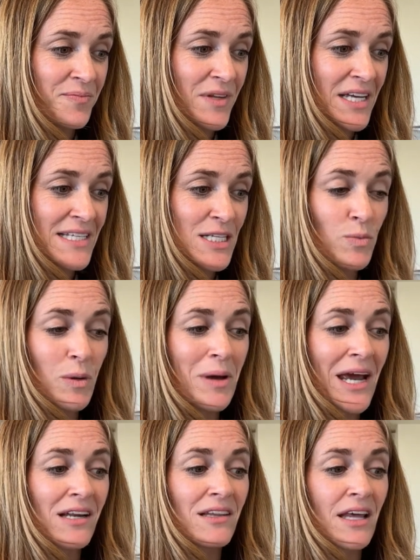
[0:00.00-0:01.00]
It says we
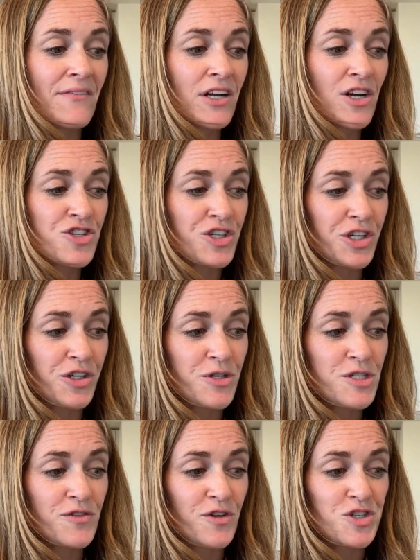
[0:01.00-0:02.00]
paid 1,100
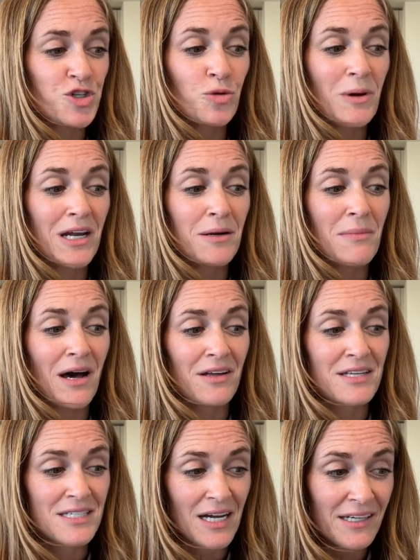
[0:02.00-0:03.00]
euros for a 2-bed in
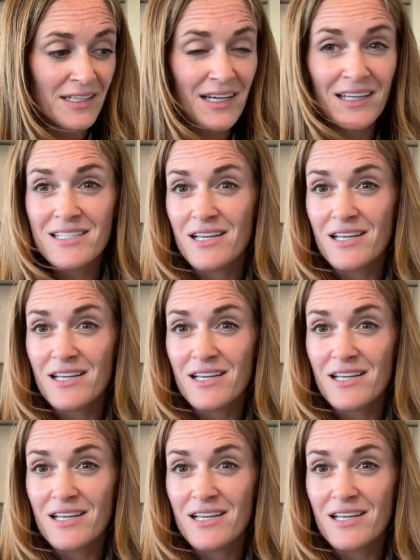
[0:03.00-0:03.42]
Malasaña.